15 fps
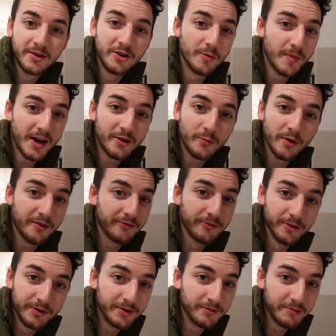No matter what
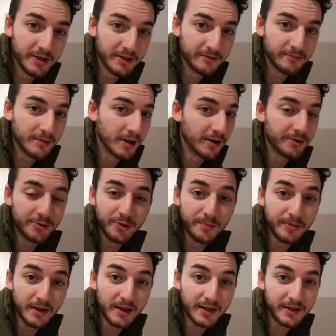fruit you get on your
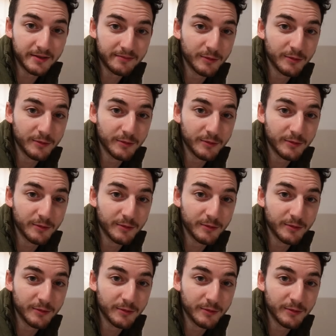pie,